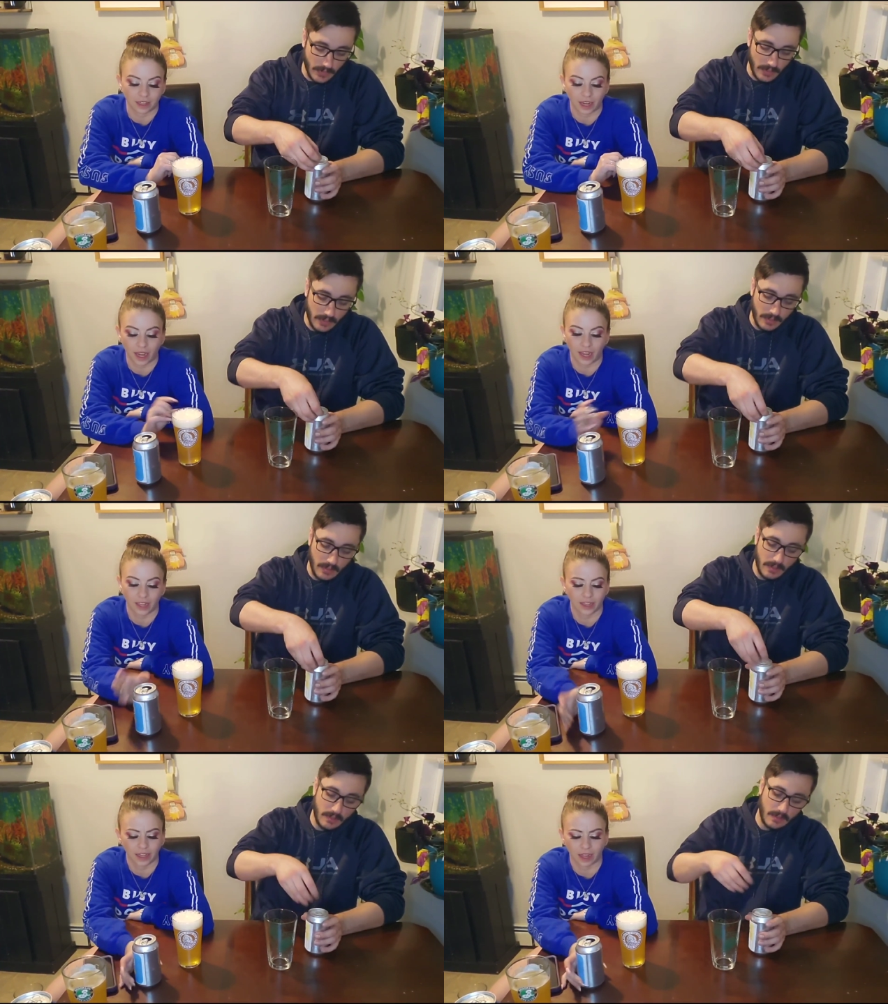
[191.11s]

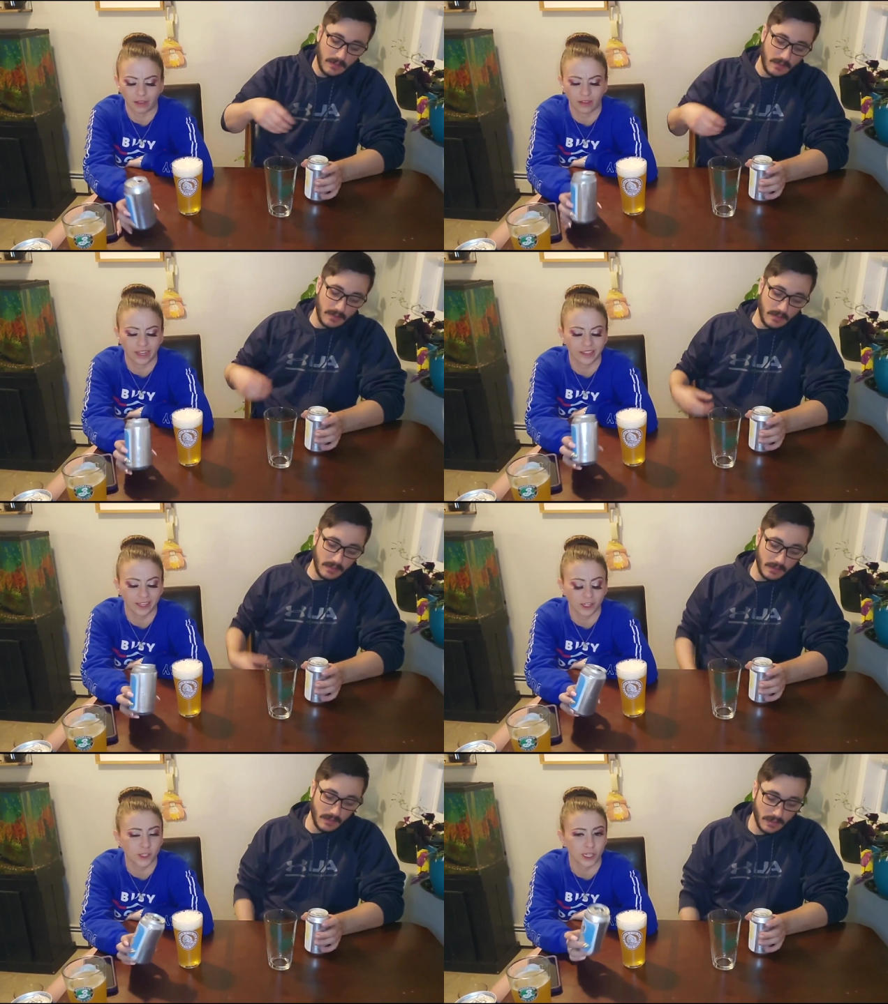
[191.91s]
Speaker 1: And I like that
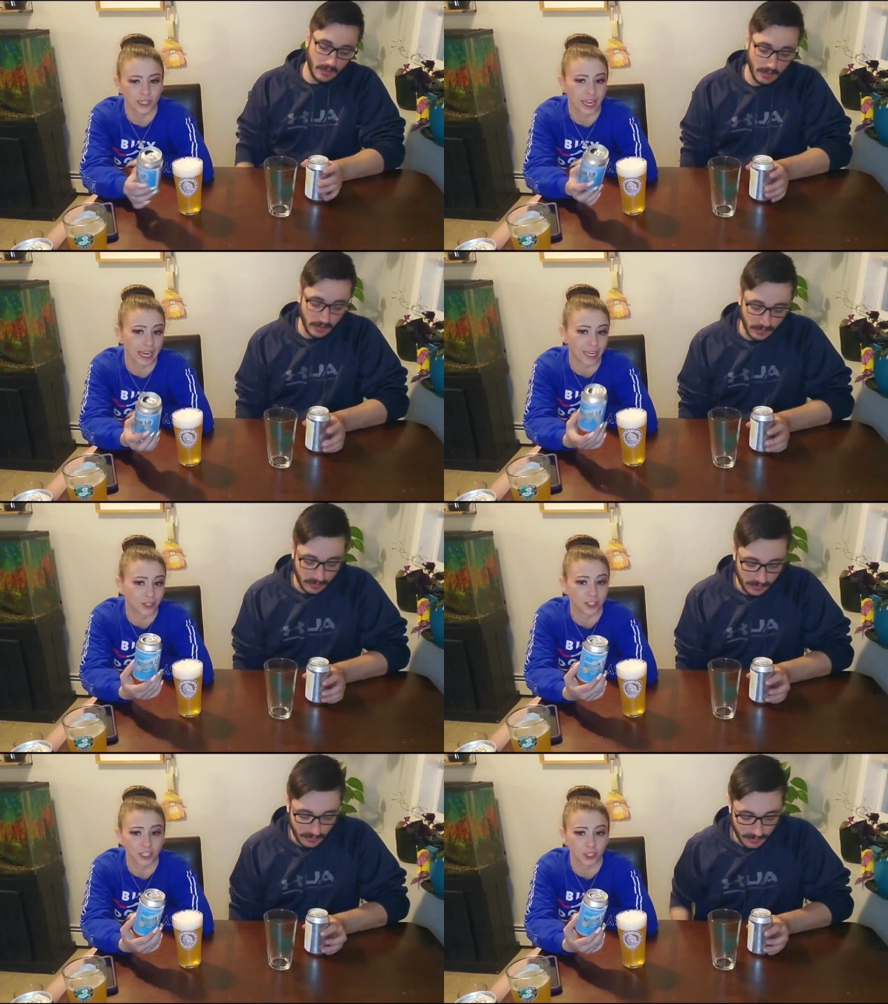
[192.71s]
it's in a can. It's
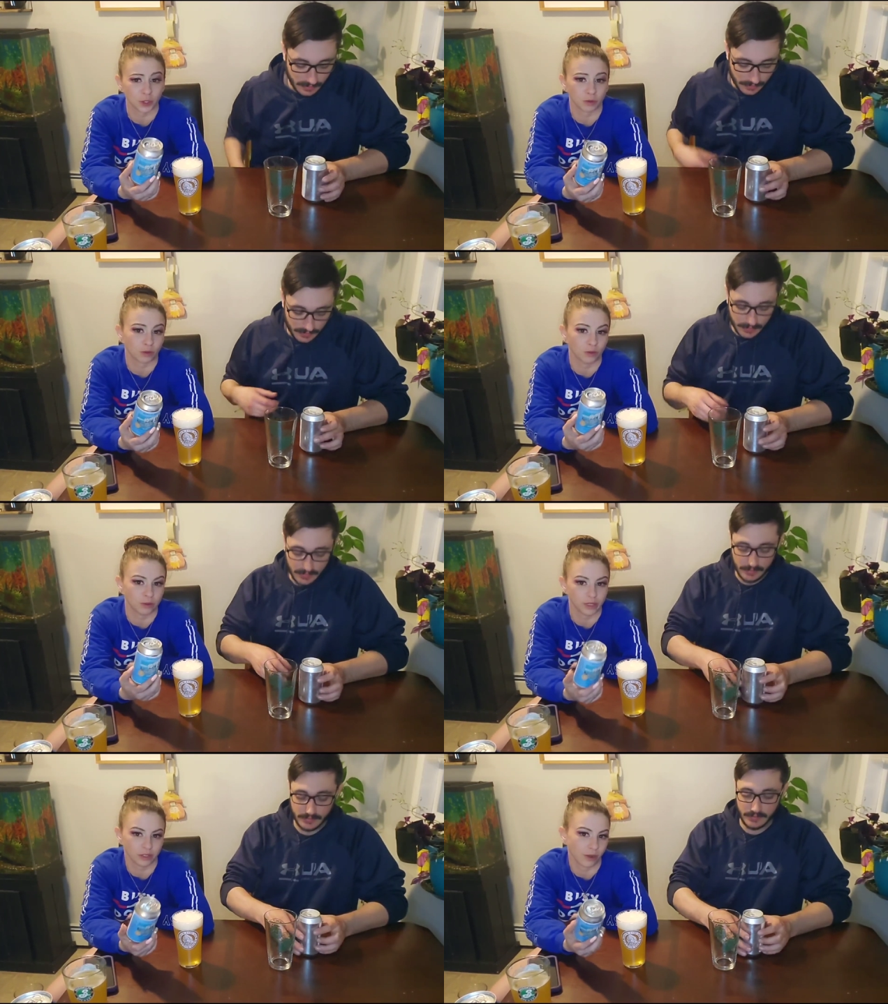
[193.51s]
like super cool. We
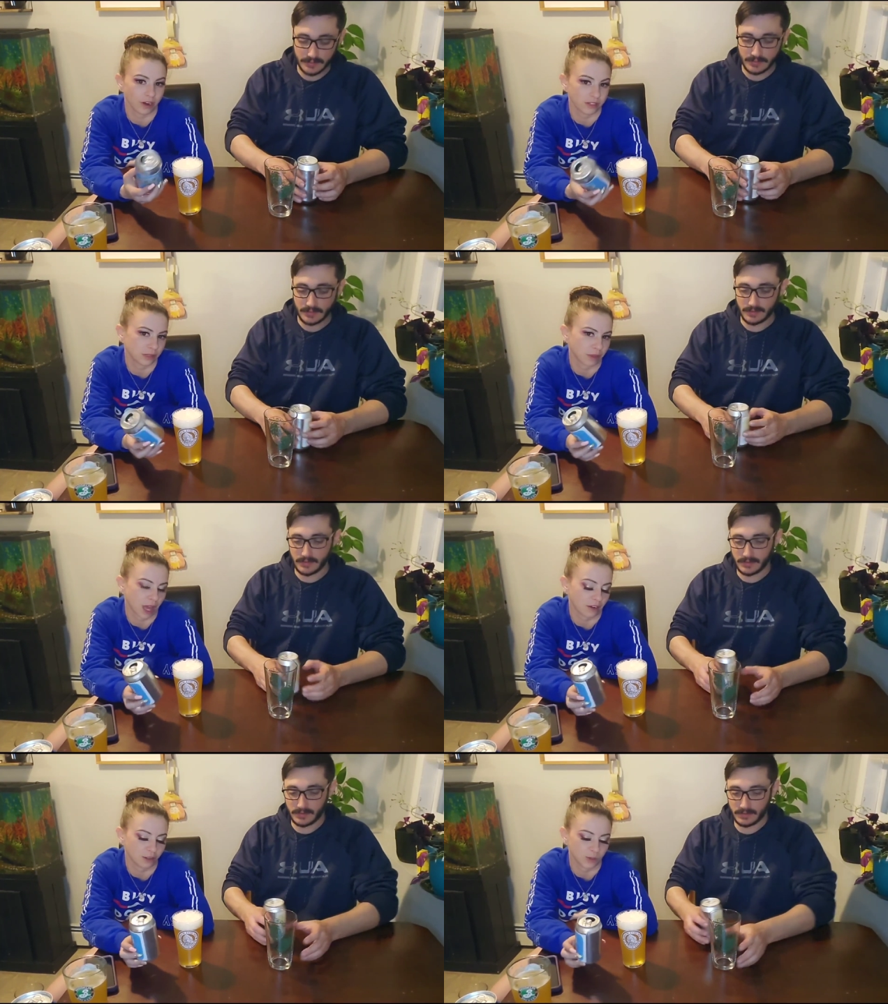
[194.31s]
do ours in
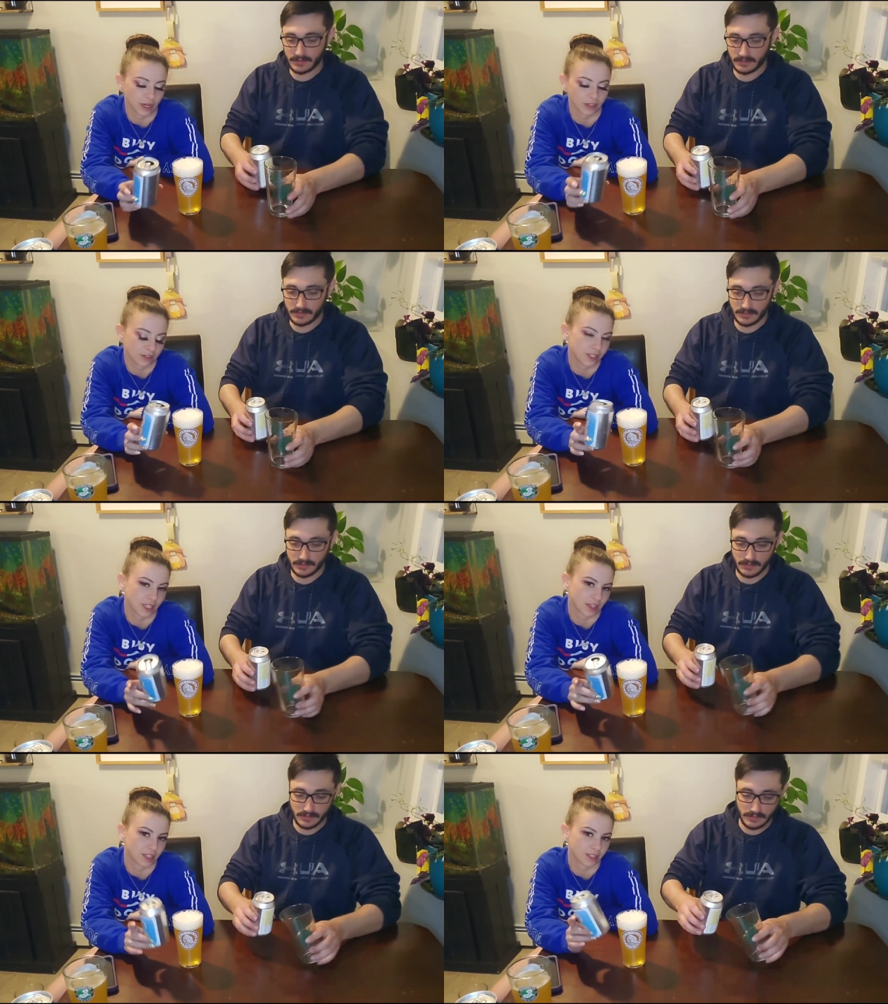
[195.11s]
bottles, but I just like
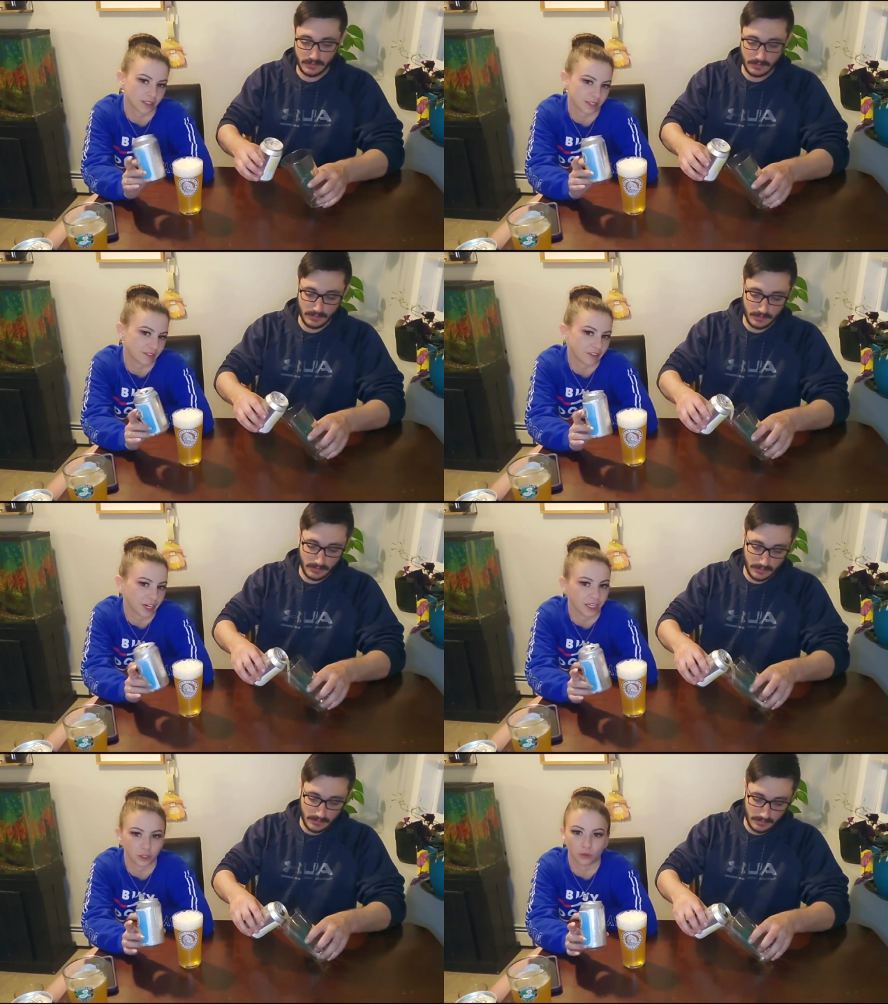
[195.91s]
that it's different
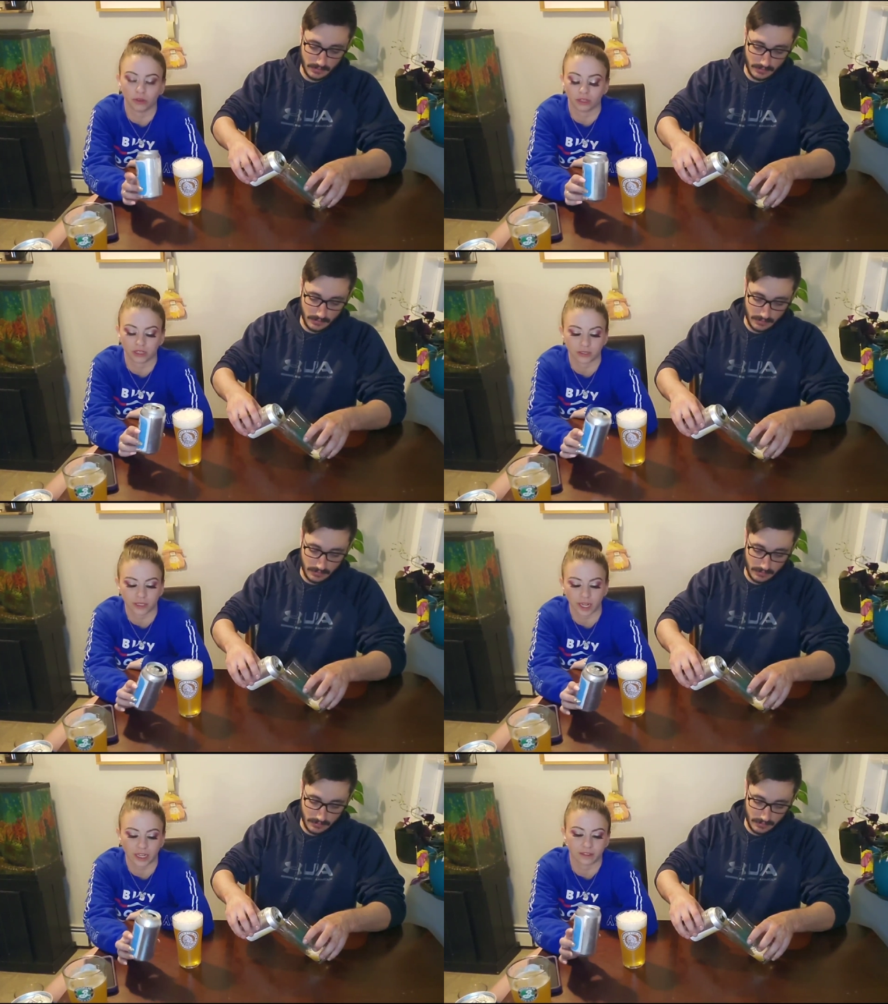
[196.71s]
and cool that
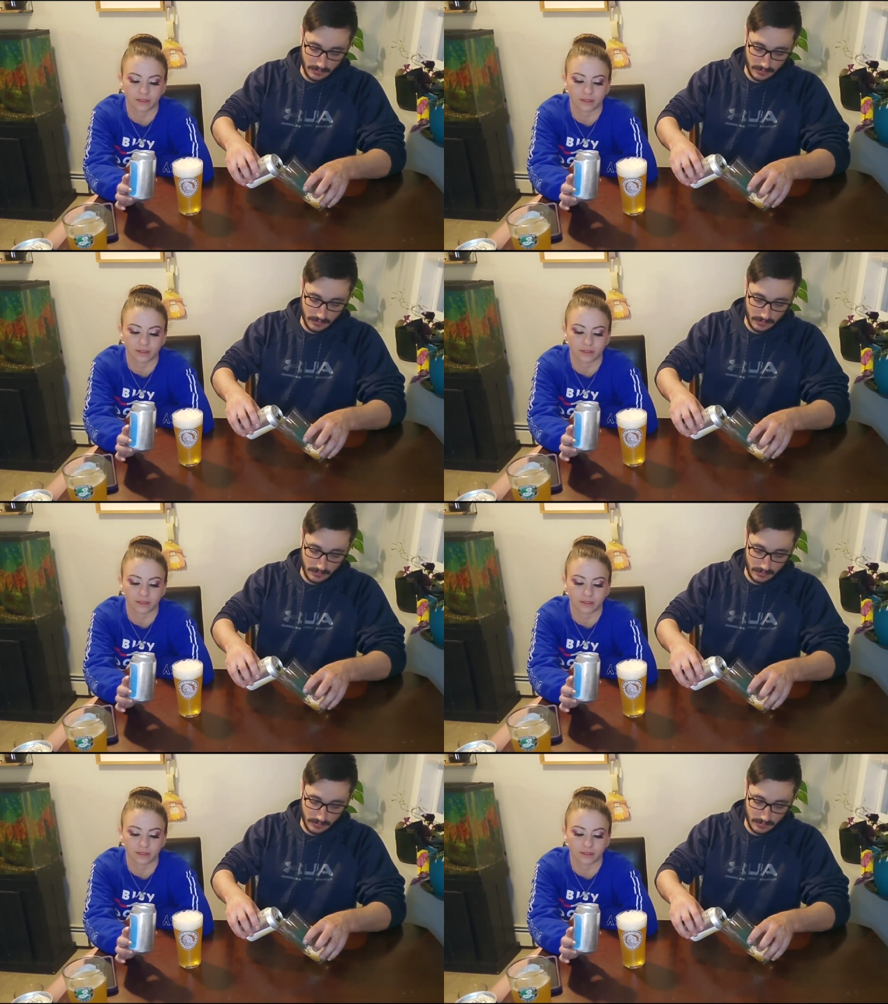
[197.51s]
it's in